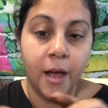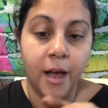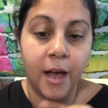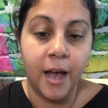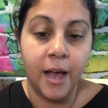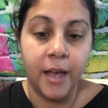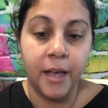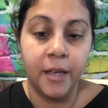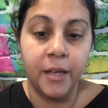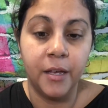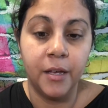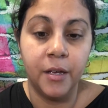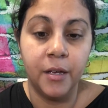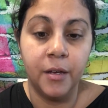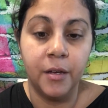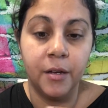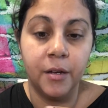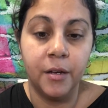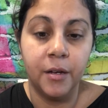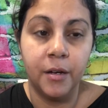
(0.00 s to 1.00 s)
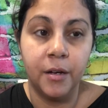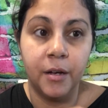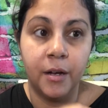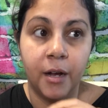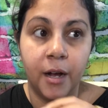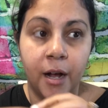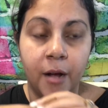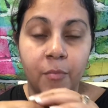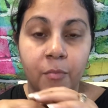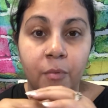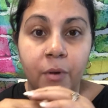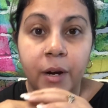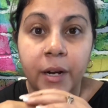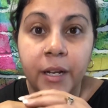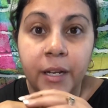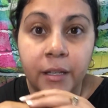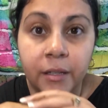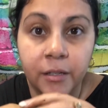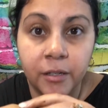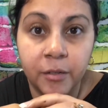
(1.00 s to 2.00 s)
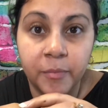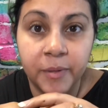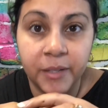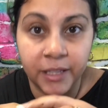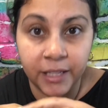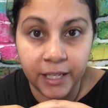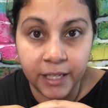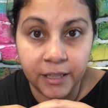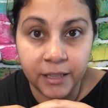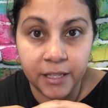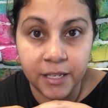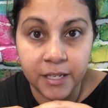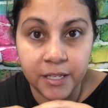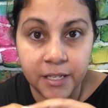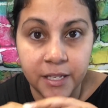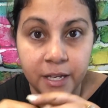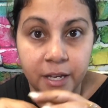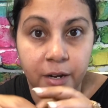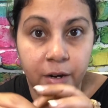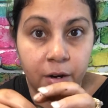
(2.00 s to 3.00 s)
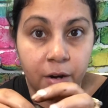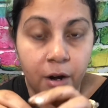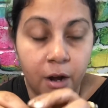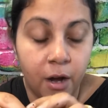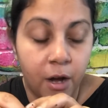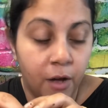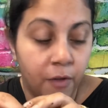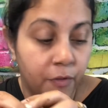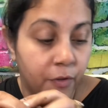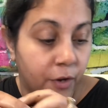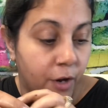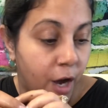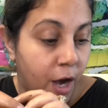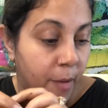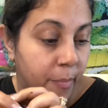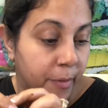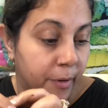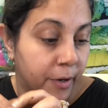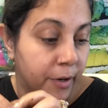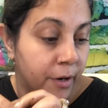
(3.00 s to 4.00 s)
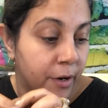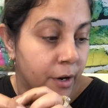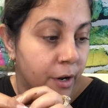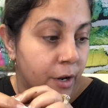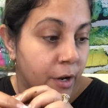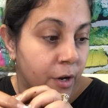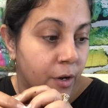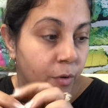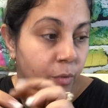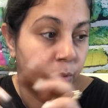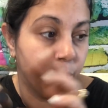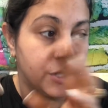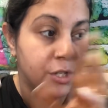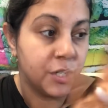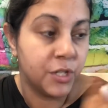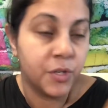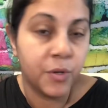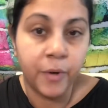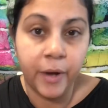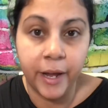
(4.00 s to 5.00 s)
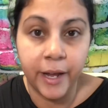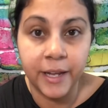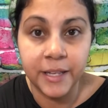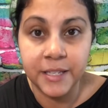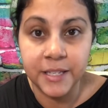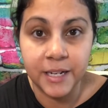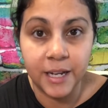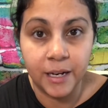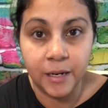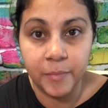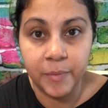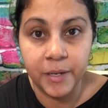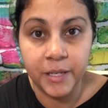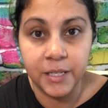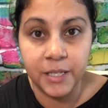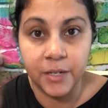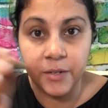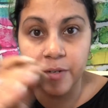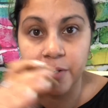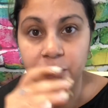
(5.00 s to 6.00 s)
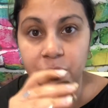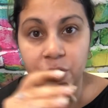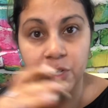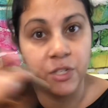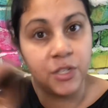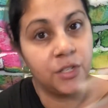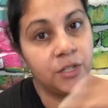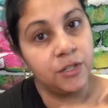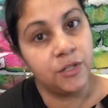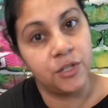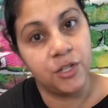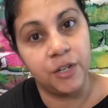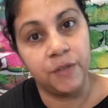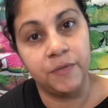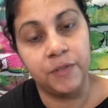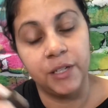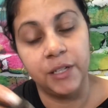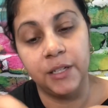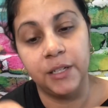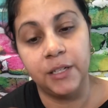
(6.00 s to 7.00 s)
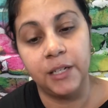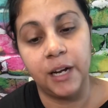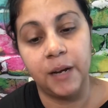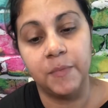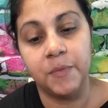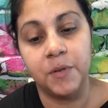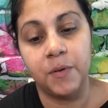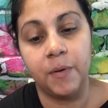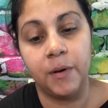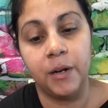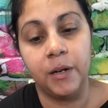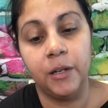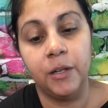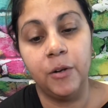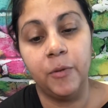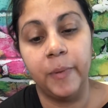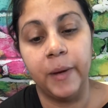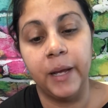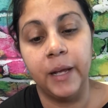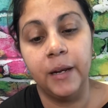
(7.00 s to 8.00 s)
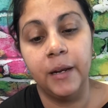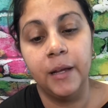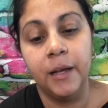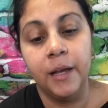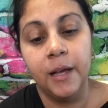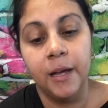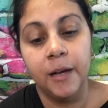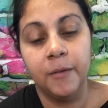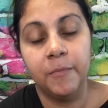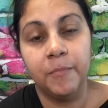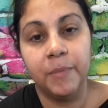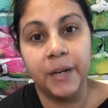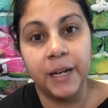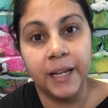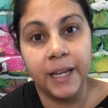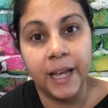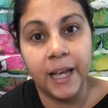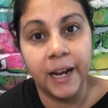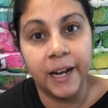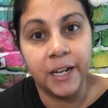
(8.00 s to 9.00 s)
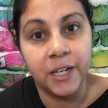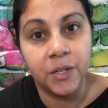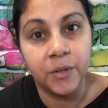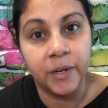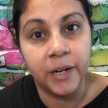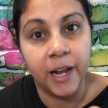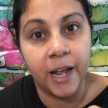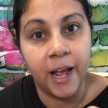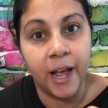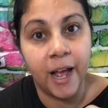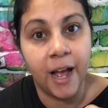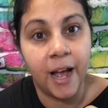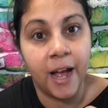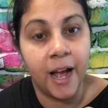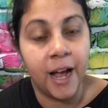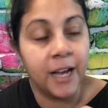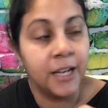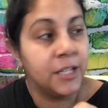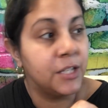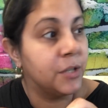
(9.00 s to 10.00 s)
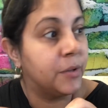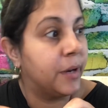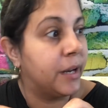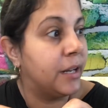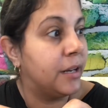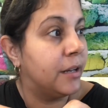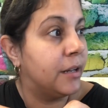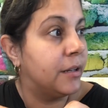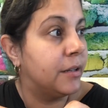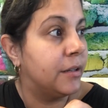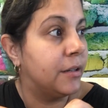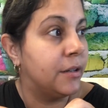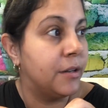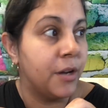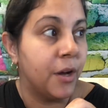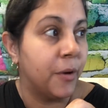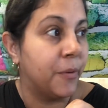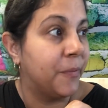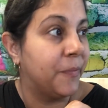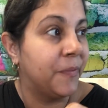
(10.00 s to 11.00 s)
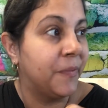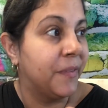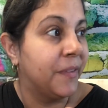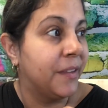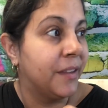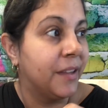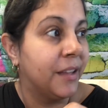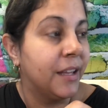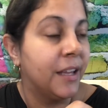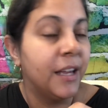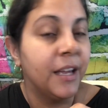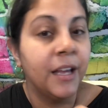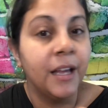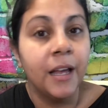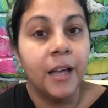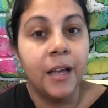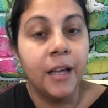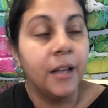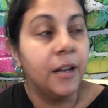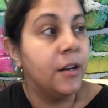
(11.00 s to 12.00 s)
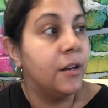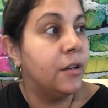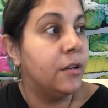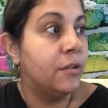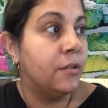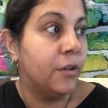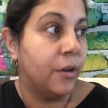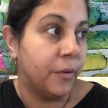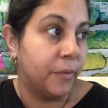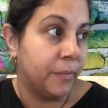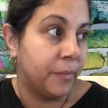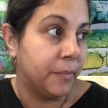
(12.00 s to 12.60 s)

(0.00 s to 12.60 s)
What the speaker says: I'm running a little bit late this year on the copper, which is okay. It's not a big deal. It's just shifting the times around a little bit. But again, I do it, no. No.